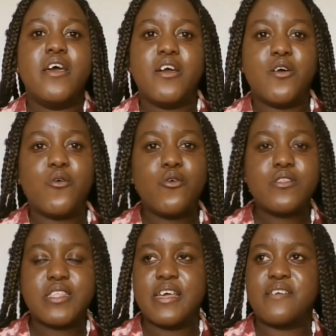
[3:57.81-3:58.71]
a
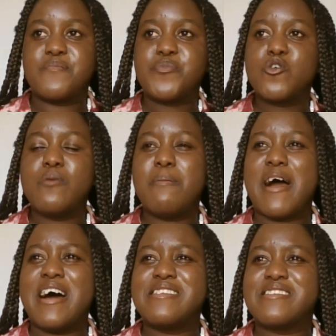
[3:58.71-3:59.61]
whole thing. Kube
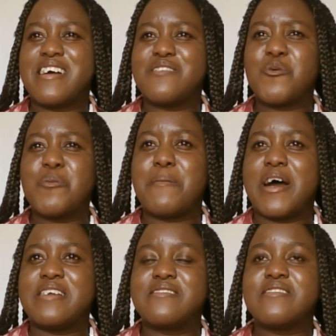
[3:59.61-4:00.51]
mandi, guys.
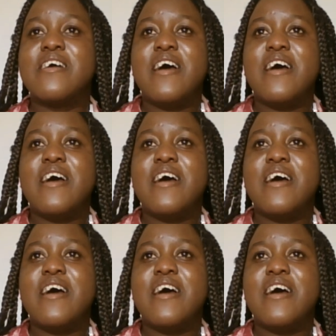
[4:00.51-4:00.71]
mandi.